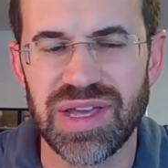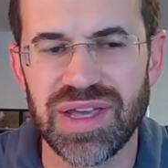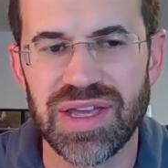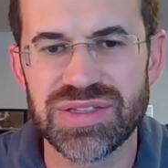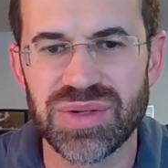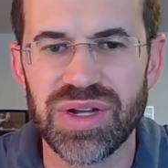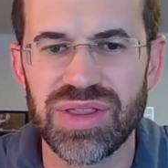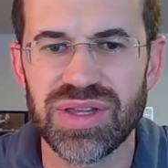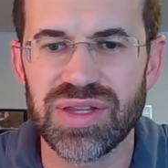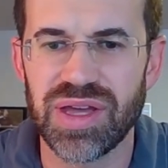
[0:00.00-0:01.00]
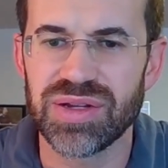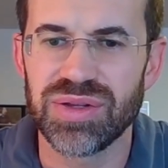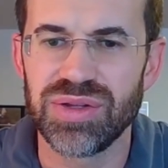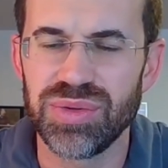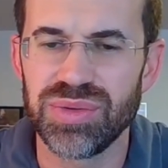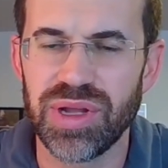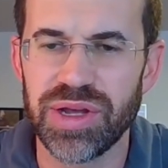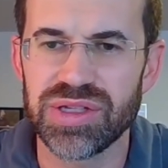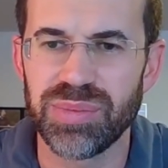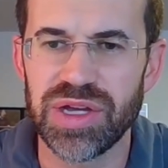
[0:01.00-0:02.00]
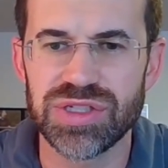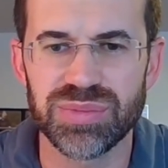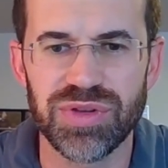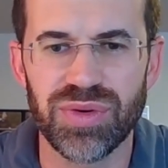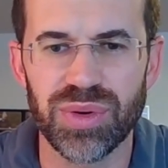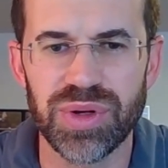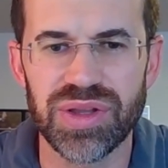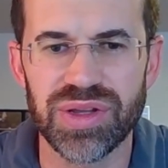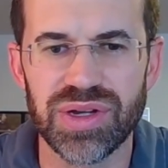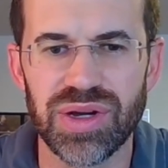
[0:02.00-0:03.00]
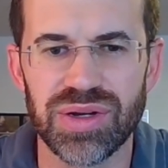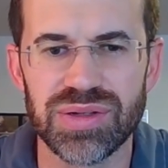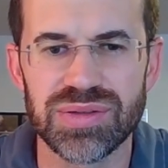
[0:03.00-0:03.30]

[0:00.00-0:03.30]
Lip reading: Is there anything that you'd like to mention before we end the call?